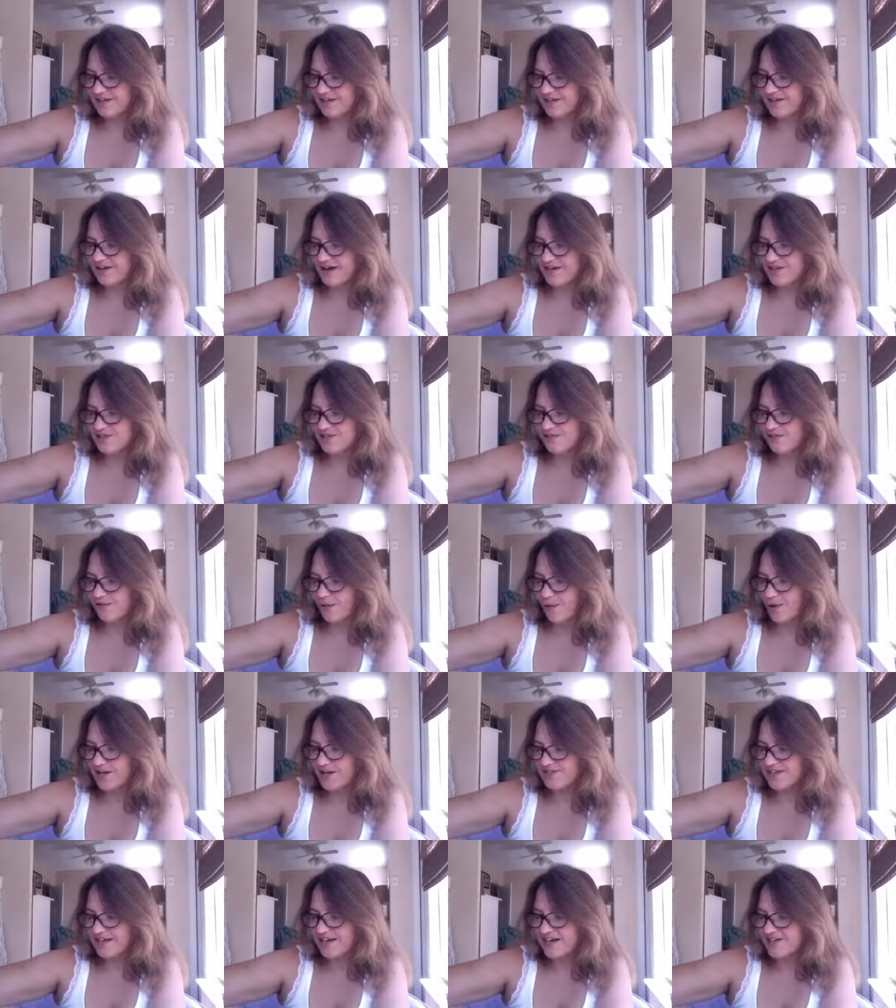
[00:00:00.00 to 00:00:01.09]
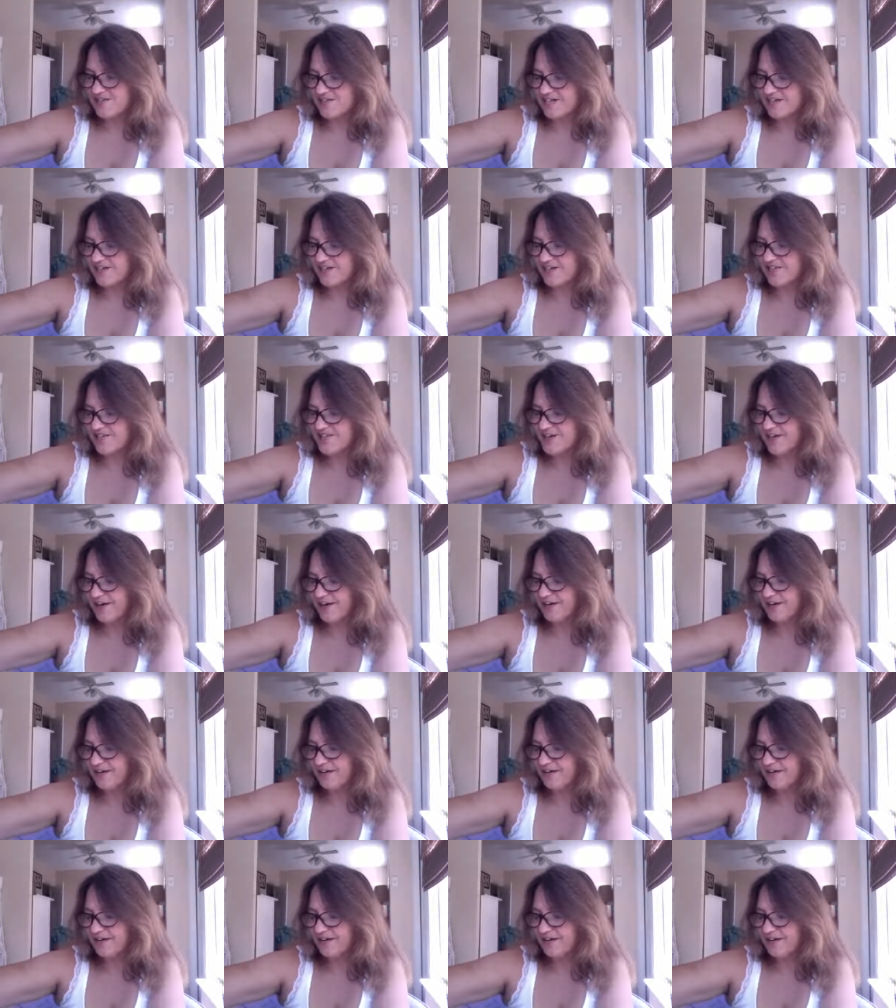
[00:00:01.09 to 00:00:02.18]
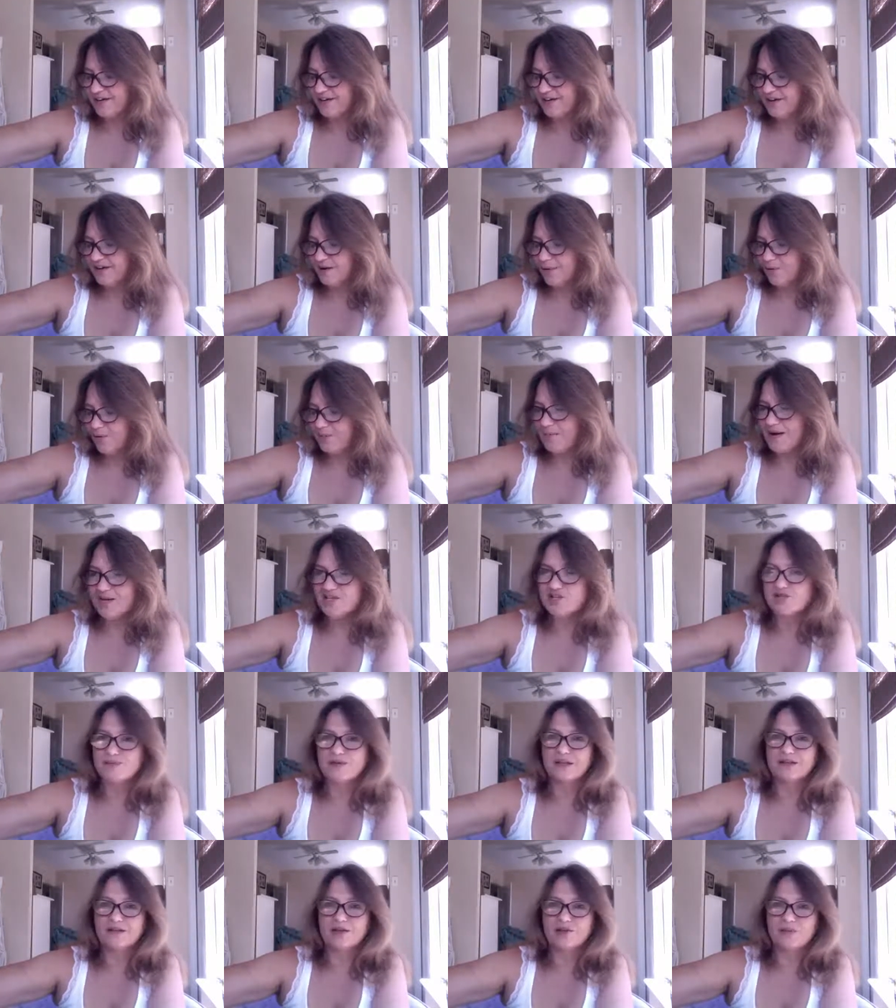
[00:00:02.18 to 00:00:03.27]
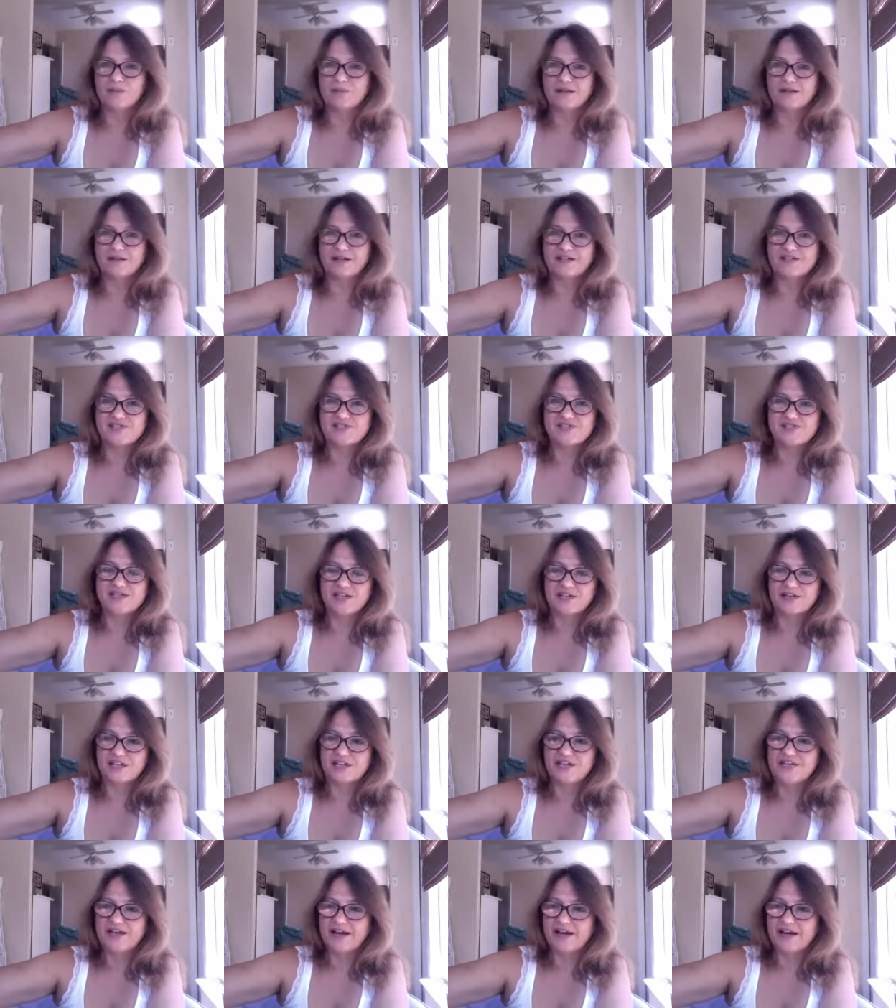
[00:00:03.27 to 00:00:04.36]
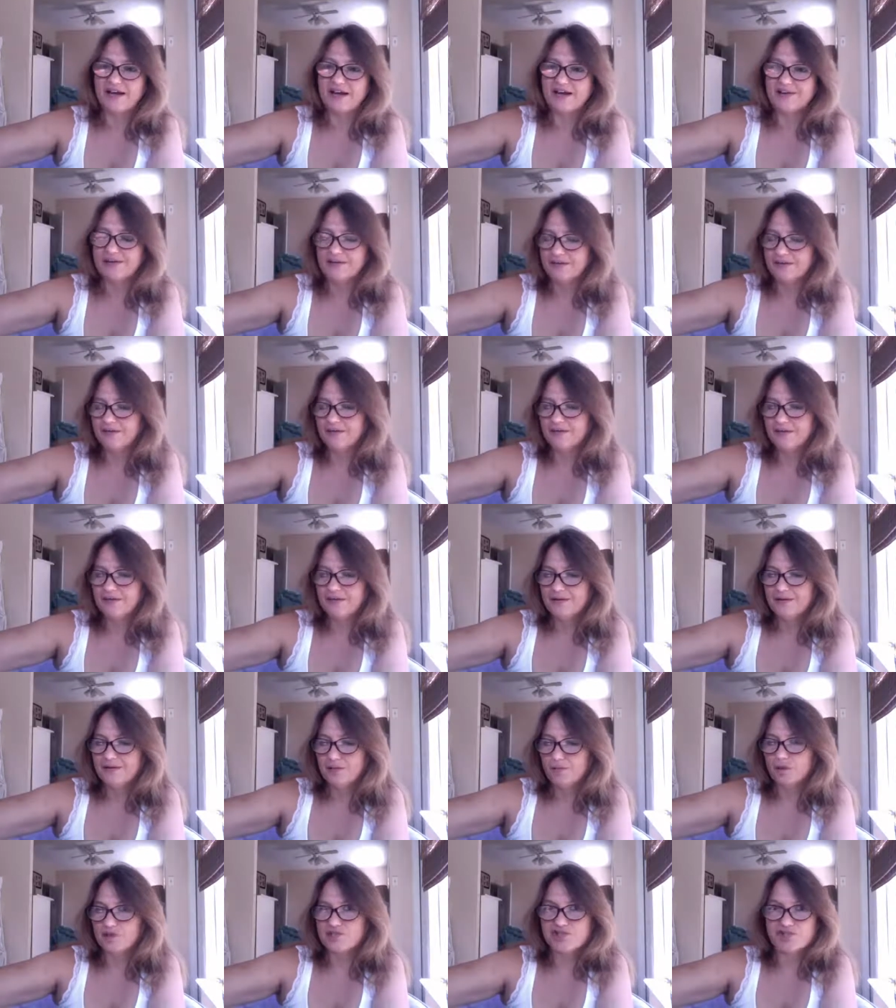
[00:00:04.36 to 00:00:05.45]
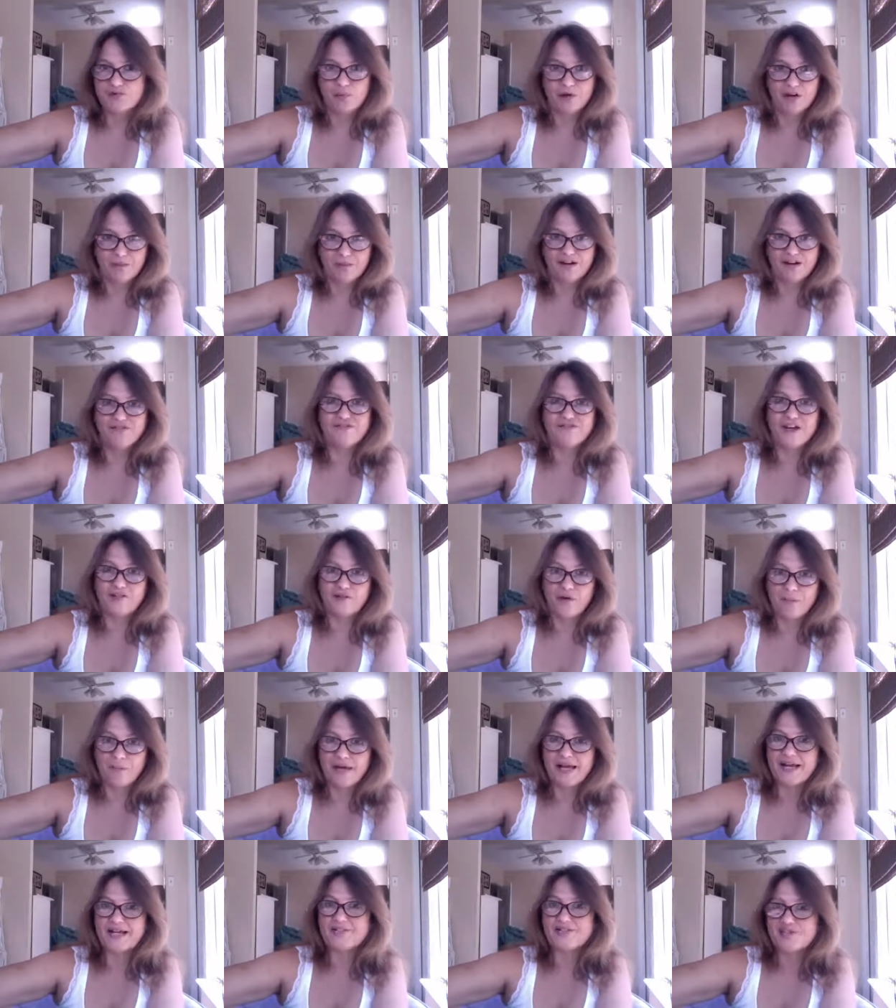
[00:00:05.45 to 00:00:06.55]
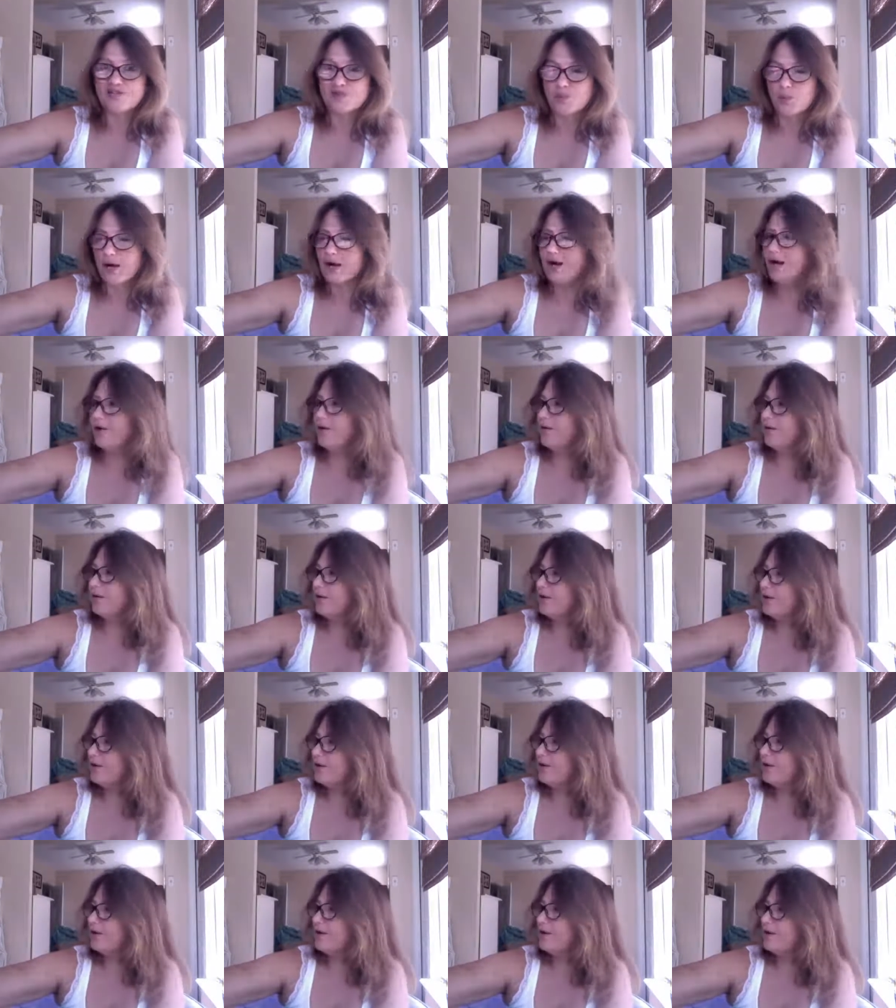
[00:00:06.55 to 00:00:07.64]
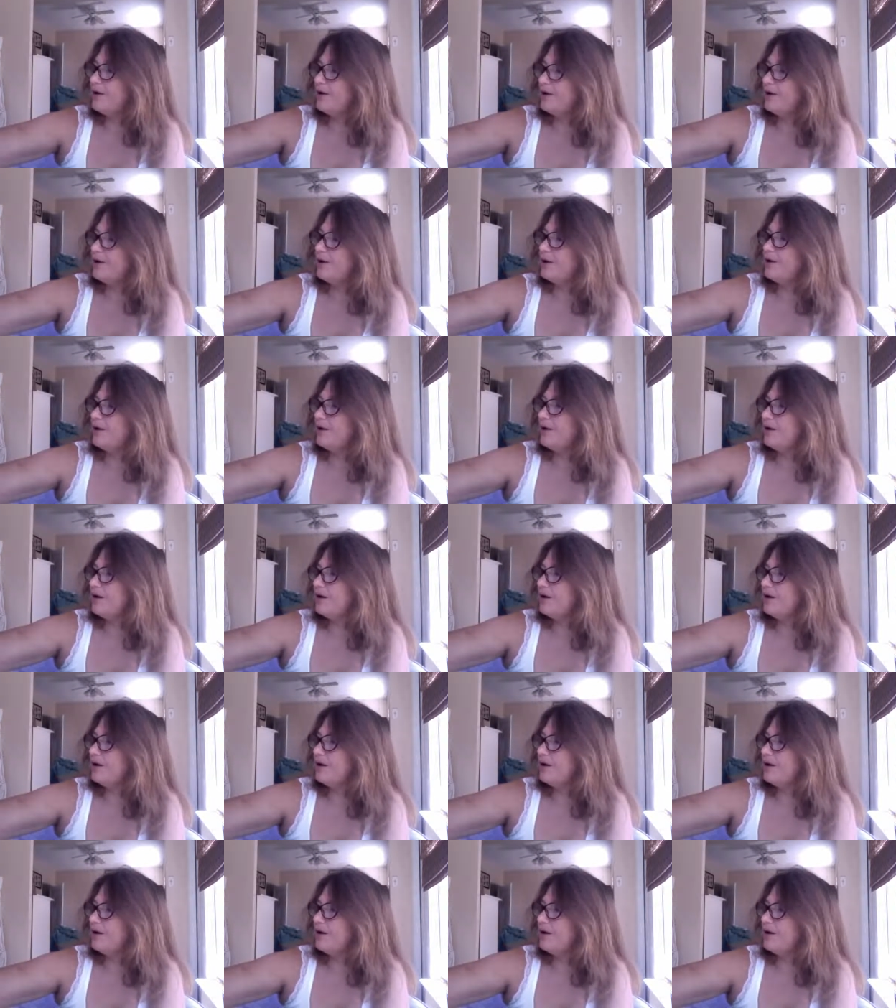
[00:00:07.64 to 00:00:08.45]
guy's voice. Like I said, this kind of reminds me a little bit like Steely Dan, which is one of my favorite bands as well. I